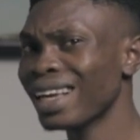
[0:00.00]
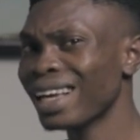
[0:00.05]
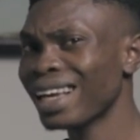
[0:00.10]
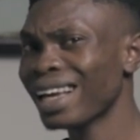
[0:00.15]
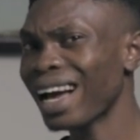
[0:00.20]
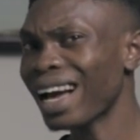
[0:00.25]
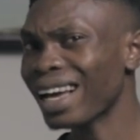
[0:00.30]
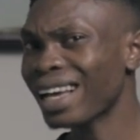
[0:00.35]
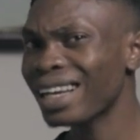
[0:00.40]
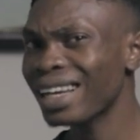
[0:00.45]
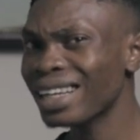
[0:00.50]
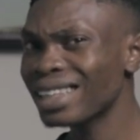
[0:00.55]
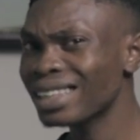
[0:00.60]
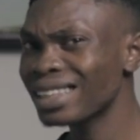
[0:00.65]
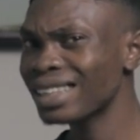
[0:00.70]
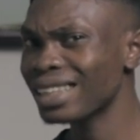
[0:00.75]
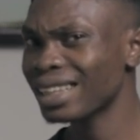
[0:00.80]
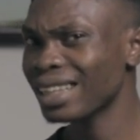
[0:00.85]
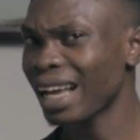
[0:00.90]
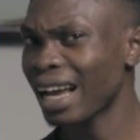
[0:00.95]
calculate
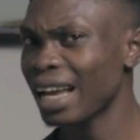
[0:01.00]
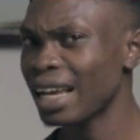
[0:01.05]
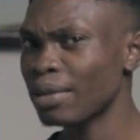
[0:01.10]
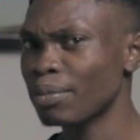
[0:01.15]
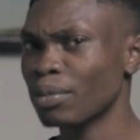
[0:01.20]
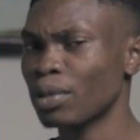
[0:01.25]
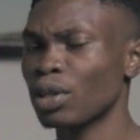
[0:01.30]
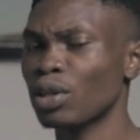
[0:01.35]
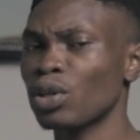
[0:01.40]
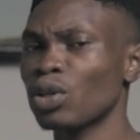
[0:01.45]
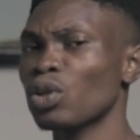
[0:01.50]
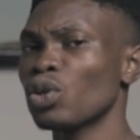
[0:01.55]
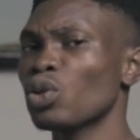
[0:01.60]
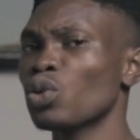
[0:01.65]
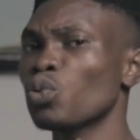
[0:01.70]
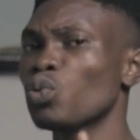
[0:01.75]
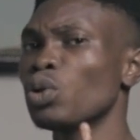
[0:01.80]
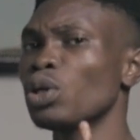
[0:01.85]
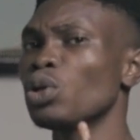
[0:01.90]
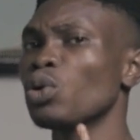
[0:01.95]
the time
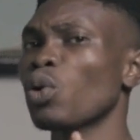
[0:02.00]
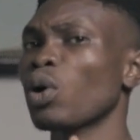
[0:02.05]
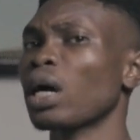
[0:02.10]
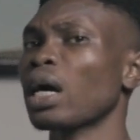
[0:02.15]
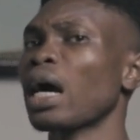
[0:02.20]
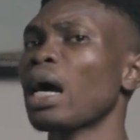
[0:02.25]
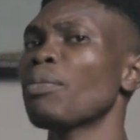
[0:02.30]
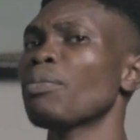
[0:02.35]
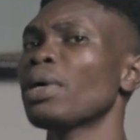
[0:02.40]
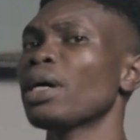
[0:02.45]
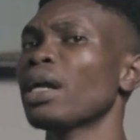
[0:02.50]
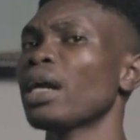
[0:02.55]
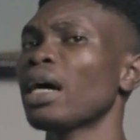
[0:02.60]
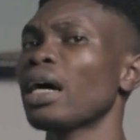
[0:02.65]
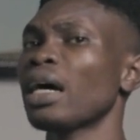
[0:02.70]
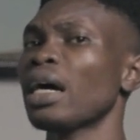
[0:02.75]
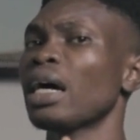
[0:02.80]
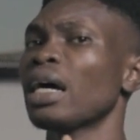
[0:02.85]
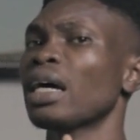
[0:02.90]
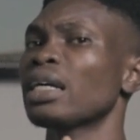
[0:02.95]
wey your
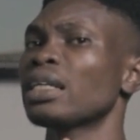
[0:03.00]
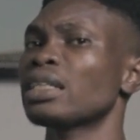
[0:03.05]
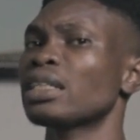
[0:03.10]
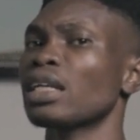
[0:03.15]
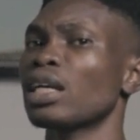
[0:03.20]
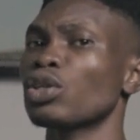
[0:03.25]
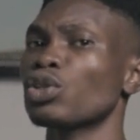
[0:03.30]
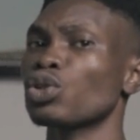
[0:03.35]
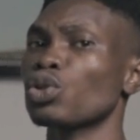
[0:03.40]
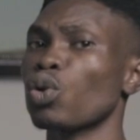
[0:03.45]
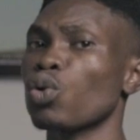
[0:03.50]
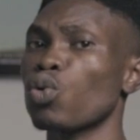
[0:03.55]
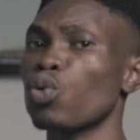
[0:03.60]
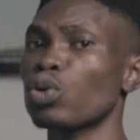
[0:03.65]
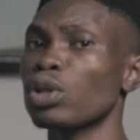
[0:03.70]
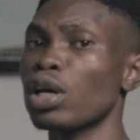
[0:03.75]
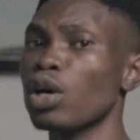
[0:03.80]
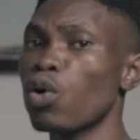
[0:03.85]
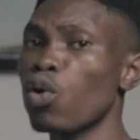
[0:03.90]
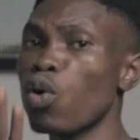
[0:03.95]
camera sensor go
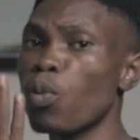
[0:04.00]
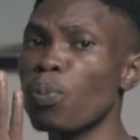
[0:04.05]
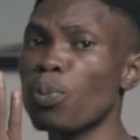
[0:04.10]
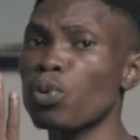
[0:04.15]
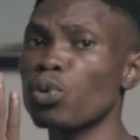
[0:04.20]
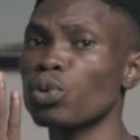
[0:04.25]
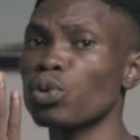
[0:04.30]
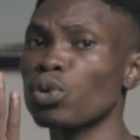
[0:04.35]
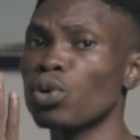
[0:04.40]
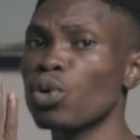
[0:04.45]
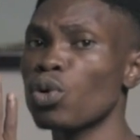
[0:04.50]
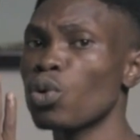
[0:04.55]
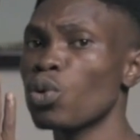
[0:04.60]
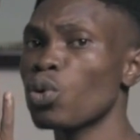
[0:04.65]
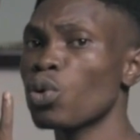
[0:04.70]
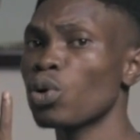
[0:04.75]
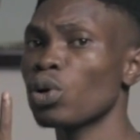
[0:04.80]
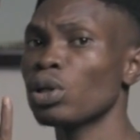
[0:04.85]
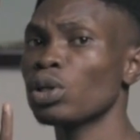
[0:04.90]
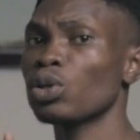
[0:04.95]
dey open.
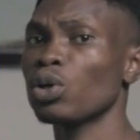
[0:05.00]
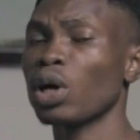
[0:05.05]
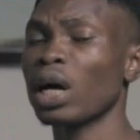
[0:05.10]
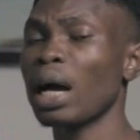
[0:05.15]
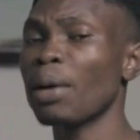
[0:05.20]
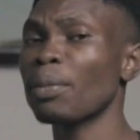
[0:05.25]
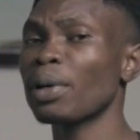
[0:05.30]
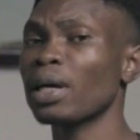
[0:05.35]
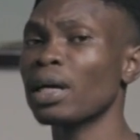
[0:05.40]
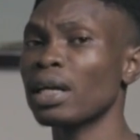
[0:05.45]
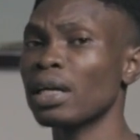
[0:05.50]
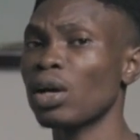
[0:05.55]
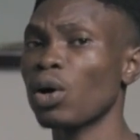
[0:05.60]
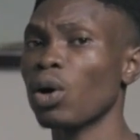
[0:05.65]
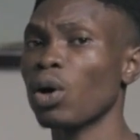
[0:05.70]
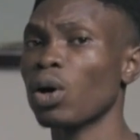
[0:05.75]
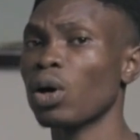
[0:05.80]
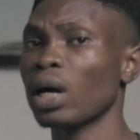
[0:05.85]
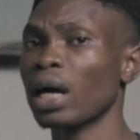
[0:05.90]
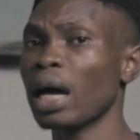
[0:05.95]
Your
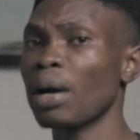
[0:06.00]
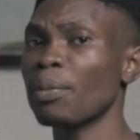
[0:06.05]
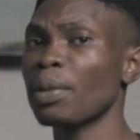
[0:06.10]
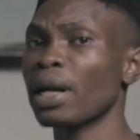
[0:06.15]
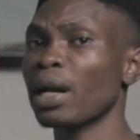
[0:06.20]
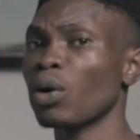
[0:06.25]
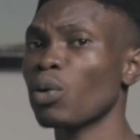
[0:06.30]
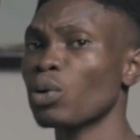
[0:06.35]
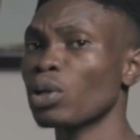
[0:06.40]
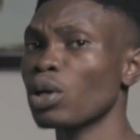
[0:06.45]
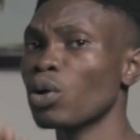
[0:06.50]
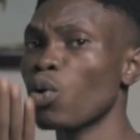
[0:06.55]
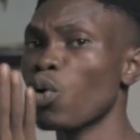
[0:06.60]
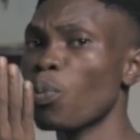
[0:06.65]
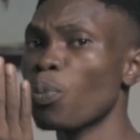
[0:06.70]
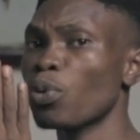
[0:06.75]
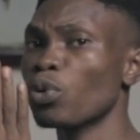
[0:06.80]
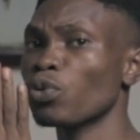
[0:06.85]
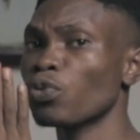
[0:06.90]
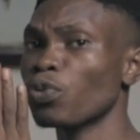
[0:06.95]
camera go dey
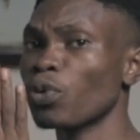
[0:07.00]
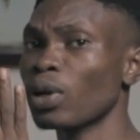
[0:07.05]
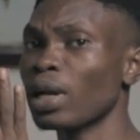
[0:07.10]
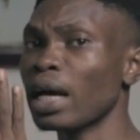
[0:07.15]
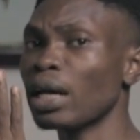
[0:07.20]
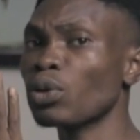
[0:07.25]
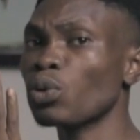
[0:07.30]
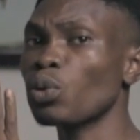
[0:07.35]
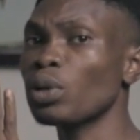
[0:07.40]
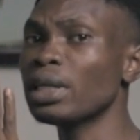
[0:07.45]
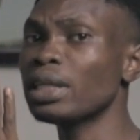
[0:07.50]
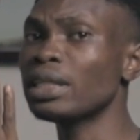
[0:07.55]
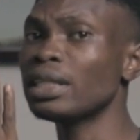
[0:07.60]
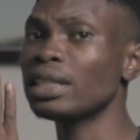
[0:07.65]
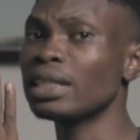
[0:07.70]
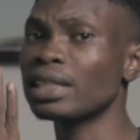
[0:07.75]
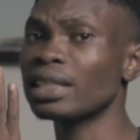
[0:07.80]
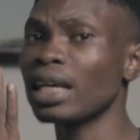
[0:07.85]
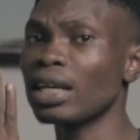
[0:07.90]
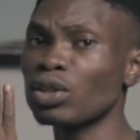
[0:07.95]
open for light to hit the
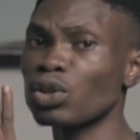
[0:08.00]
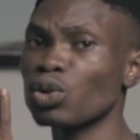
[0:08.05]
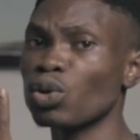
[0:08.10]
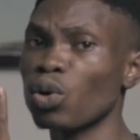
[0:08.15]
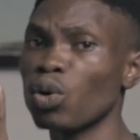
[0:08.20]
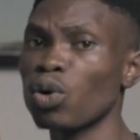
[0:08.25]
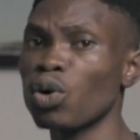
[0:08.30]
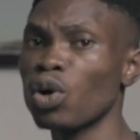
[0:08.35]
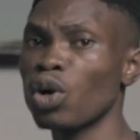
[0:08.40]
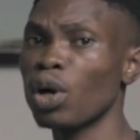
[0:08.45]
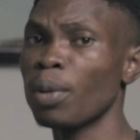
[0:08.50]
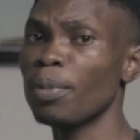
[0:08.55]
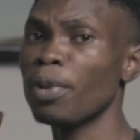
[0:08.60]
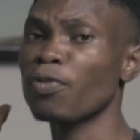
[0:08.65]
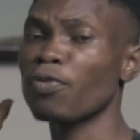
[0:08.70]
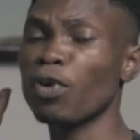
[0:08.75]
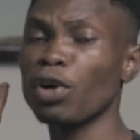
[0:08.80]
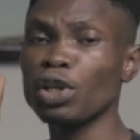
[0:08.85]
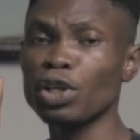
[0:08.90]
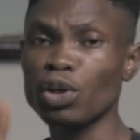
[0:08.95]
sensor
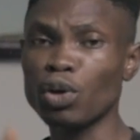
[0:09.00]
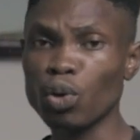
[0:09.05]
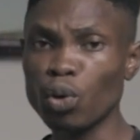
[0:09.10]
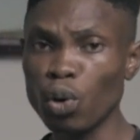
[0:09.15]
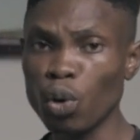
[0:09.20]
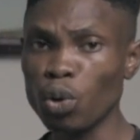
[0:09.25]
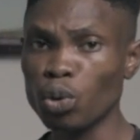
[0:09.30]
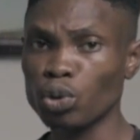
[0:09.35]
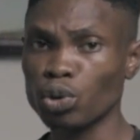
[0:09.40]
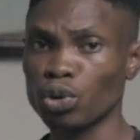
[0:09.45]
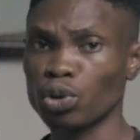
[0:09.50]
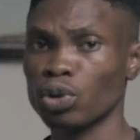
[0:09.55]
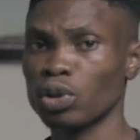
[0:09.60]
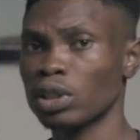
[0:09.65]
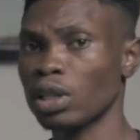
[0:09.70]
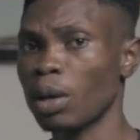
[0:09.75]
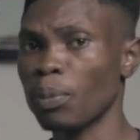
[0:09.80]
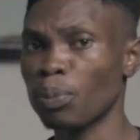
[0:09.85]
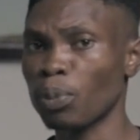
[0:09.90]
before you close, then